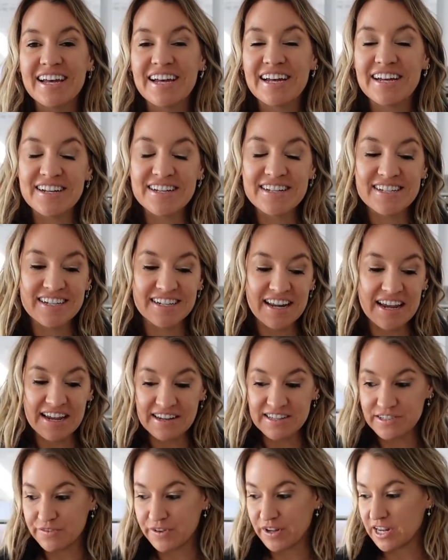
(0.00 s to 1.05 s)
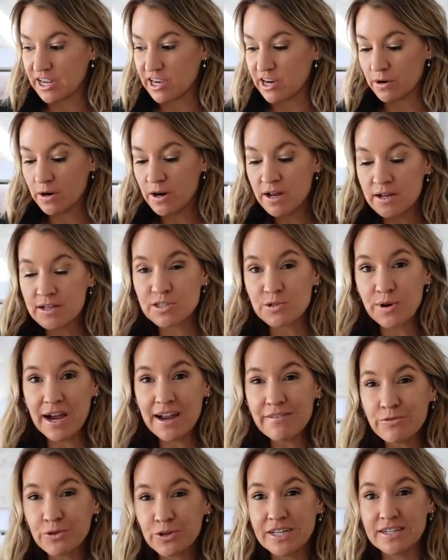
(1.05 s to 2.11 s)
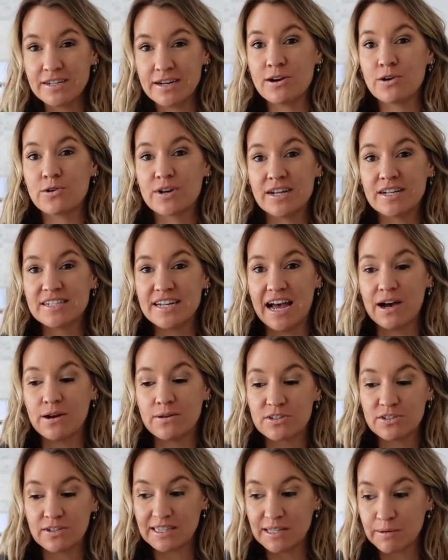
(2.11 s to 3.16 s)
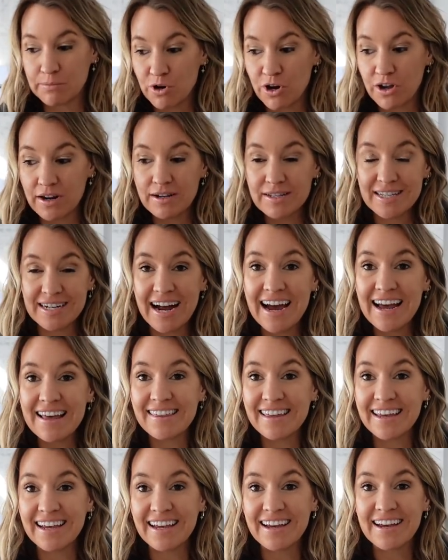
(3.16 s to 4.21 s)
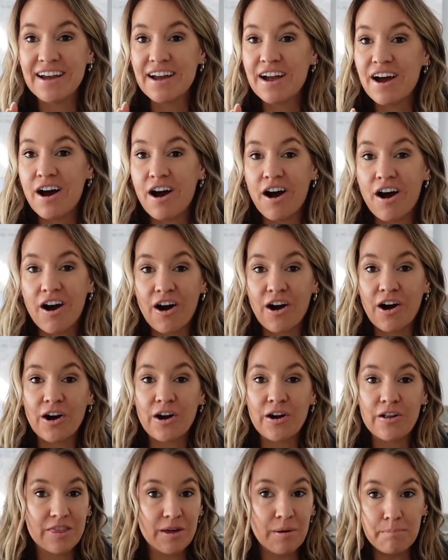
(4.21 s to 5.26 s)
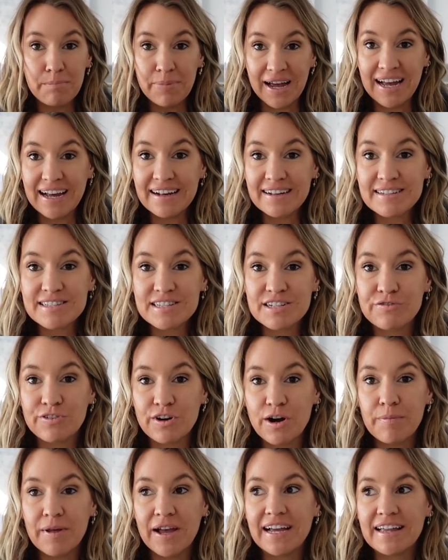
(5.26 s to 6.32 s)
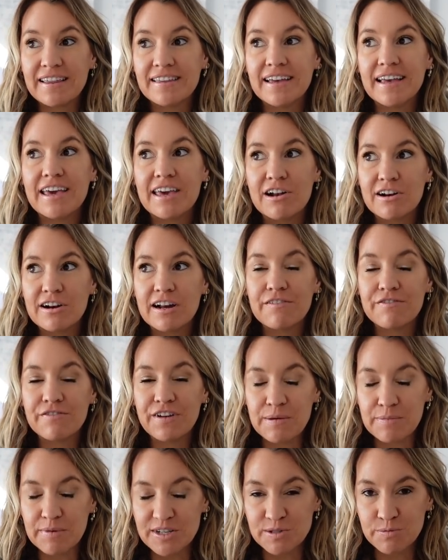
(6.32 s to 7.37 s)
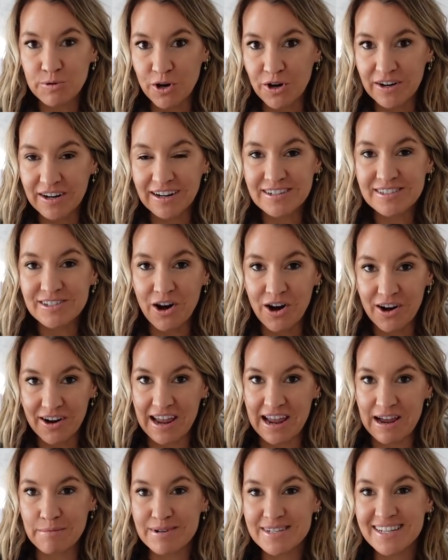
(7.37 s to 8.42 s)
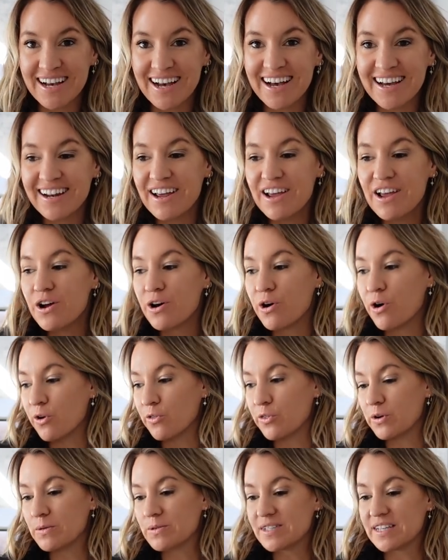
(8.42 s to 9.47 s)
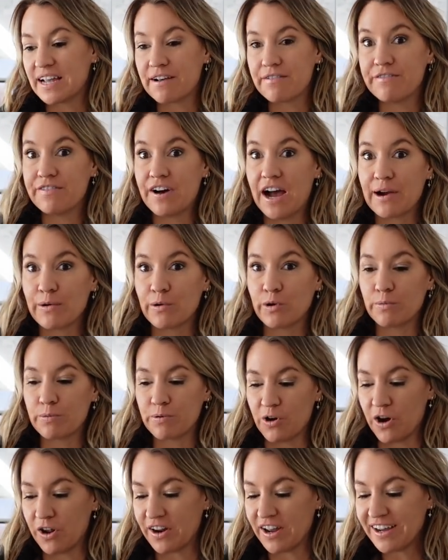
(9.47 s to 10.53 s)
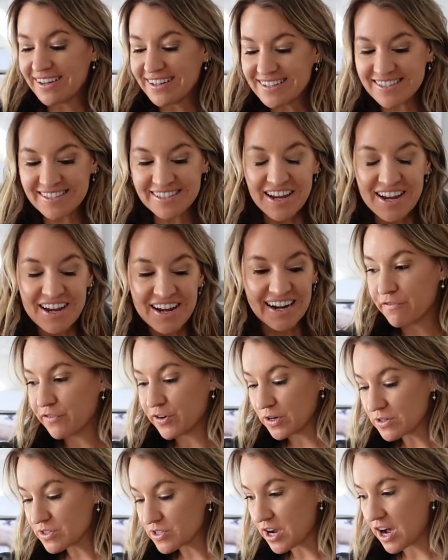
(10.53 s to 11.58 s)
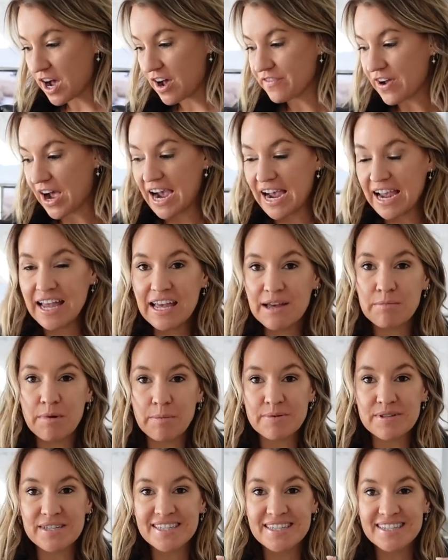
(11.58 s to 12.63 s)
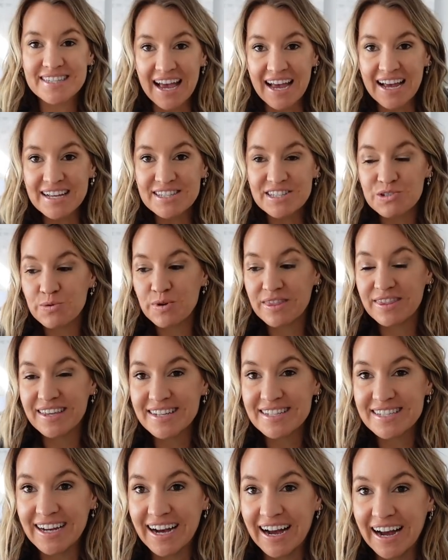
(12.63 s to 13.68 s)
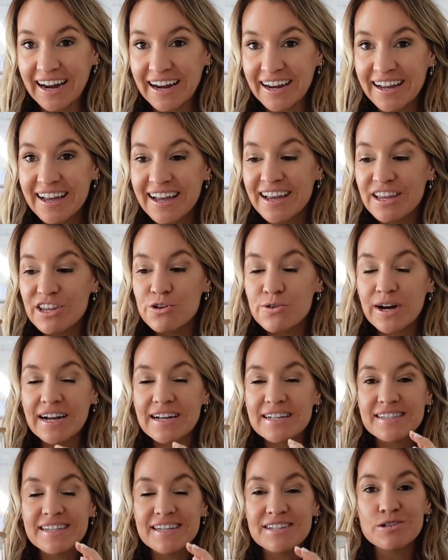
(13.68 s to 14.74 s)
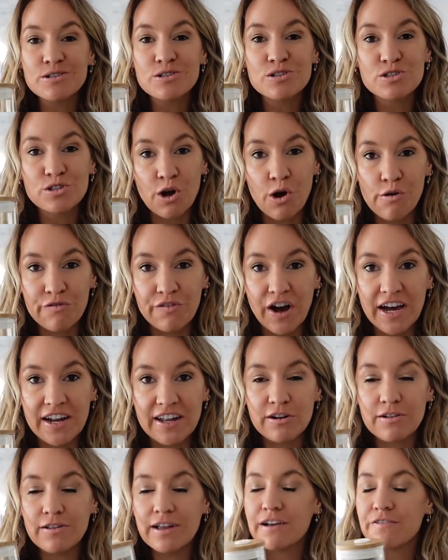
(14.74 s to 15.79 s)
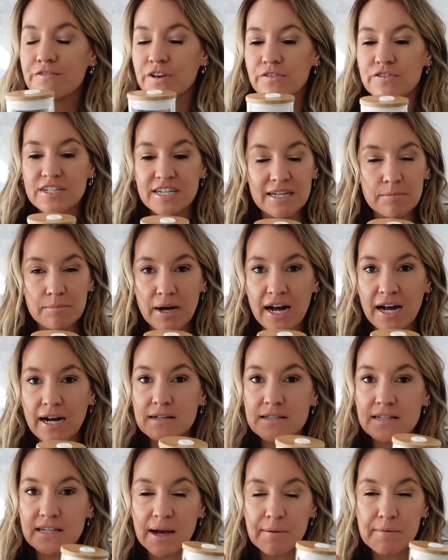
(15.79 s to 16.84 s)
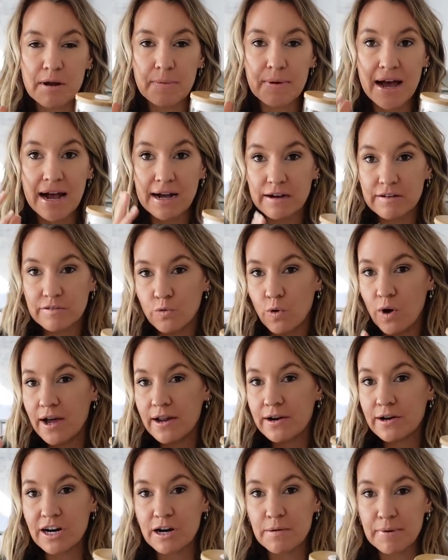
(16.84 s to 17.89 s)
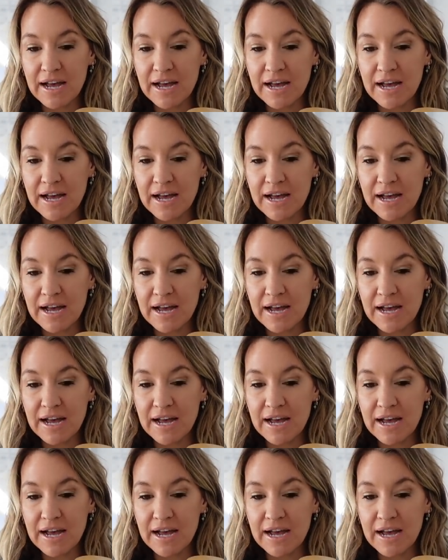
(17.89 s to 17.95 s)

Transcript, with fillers: in today's video. So I've really narrowed it down to like the products that I think are the best from like the internet famous products on Amazon, or those like viral products. First off, I am obsessed with this guy. You guys, these are so fun. They're like fifteen bucks. They come in a pack of one or a